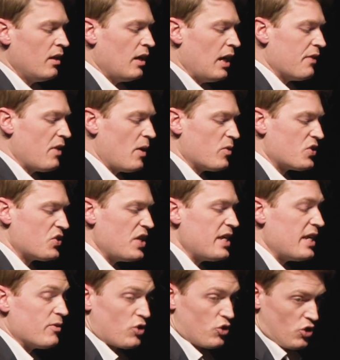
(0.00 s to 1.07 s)
and they were
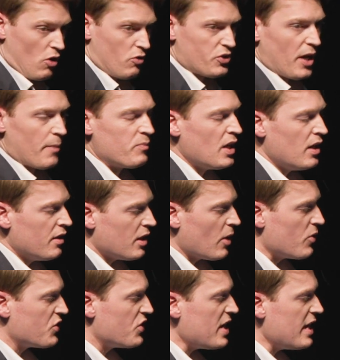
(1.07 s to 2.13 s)
seeking, he was a doctor,
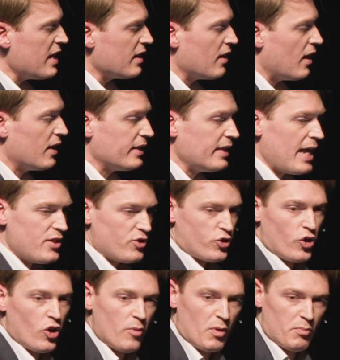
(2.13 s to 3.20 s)
they were seeking a
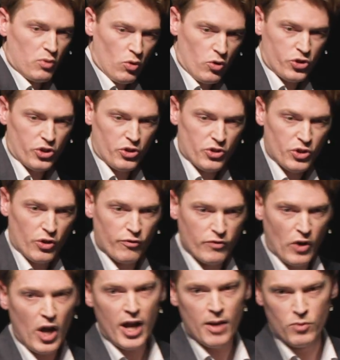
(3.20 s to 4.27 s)
late-term abortion, so a
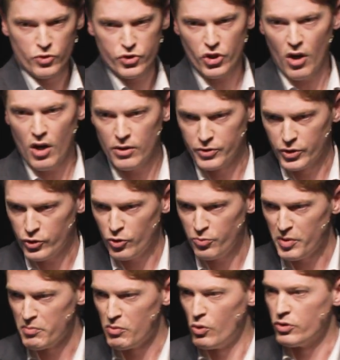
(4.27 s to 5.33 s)
viable child that
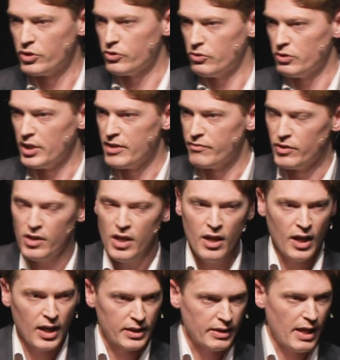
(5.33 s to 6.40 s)
could be born and could live,
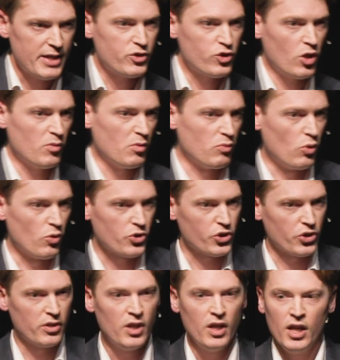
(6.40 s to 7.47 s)
a late-term
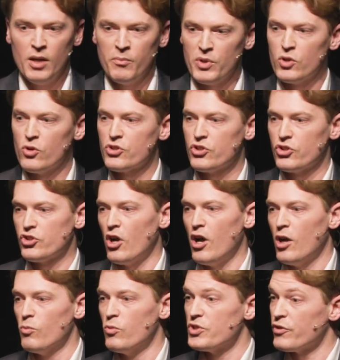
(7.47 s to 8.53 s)
abortion, because the
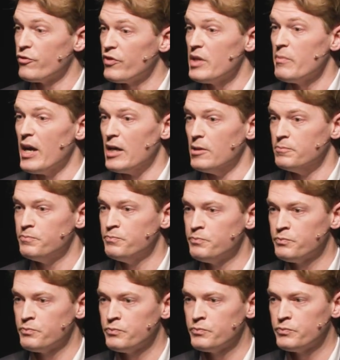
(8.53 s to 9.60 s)
child was a female.
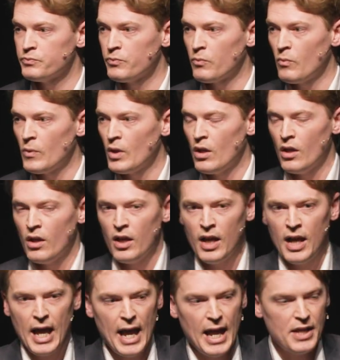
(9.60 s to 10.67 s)

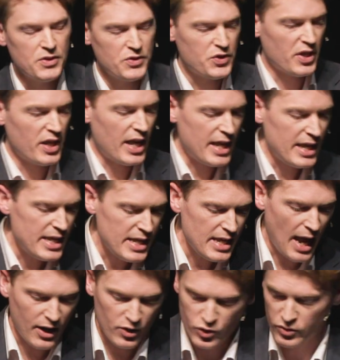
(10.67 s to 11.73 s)
And
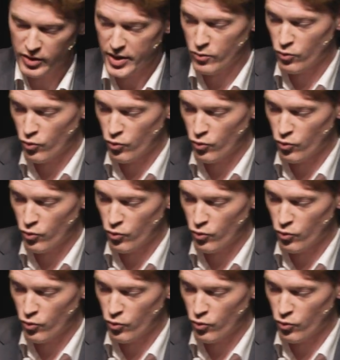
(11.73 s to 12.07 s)
he actually